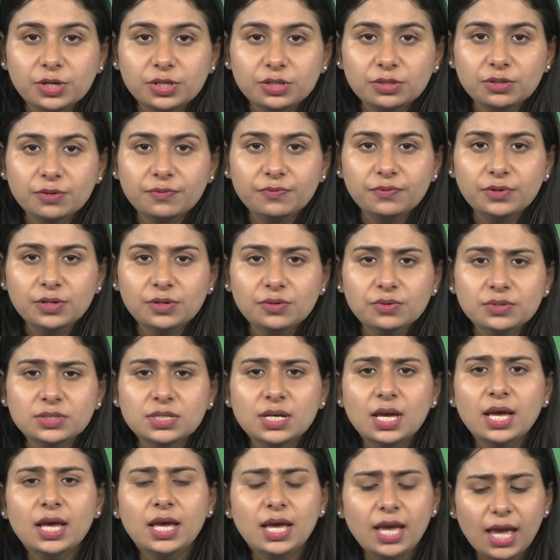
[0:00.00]
point of
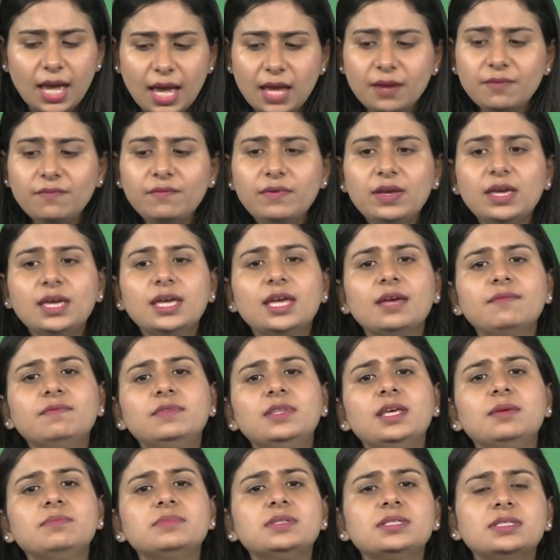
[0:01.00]
views, and we
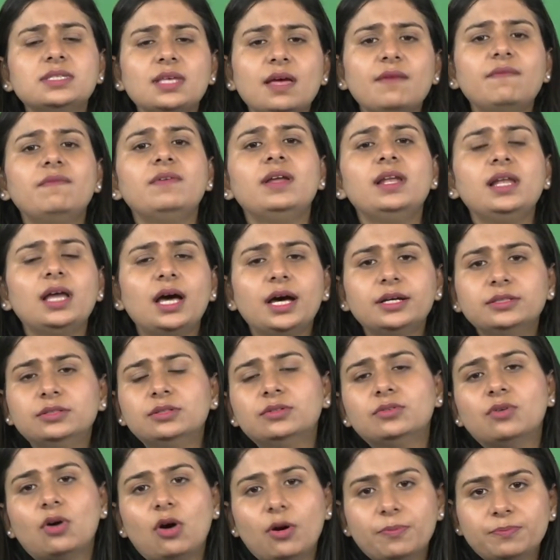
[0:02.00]
give them several
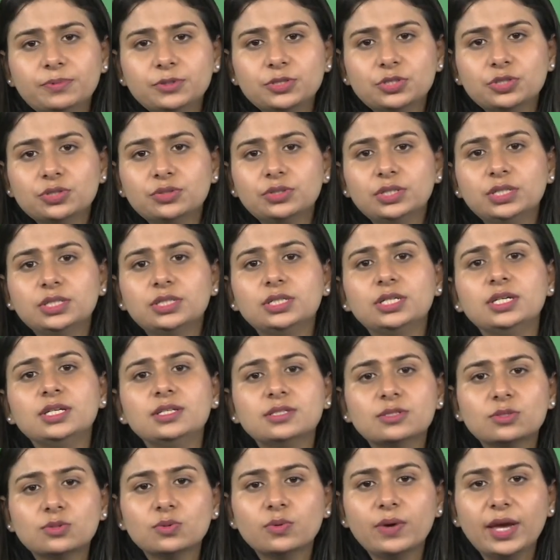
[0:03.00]
other
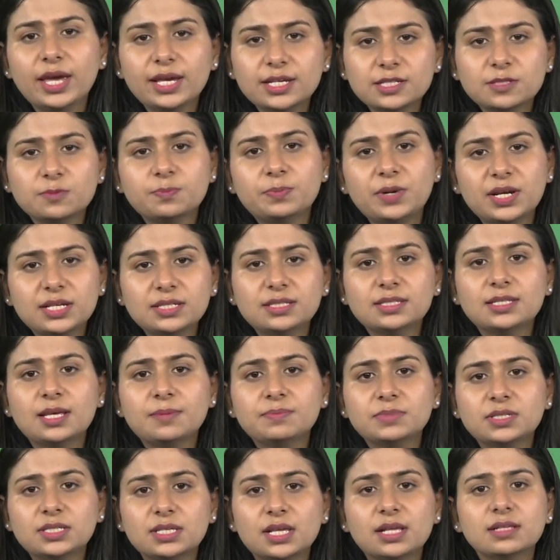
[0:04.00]
opportunities to express
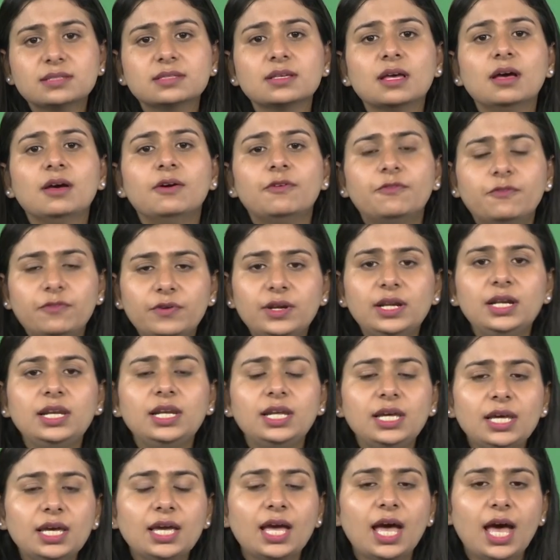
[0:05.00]
themselves
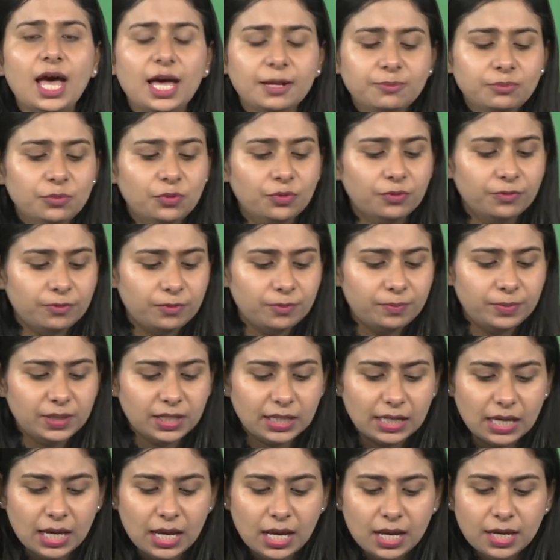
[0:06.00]
freely and
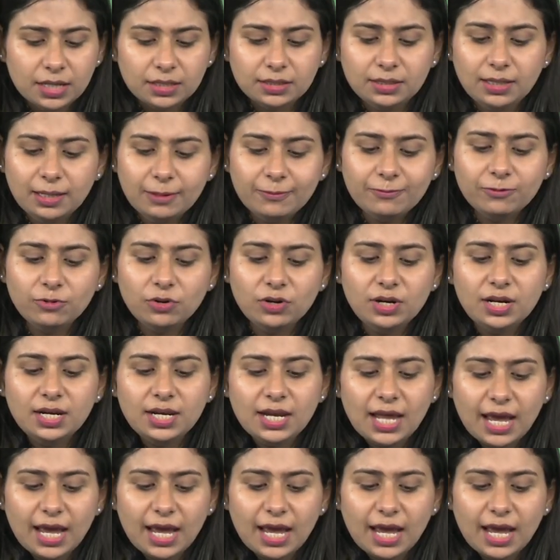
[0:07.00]
movably. Therefore,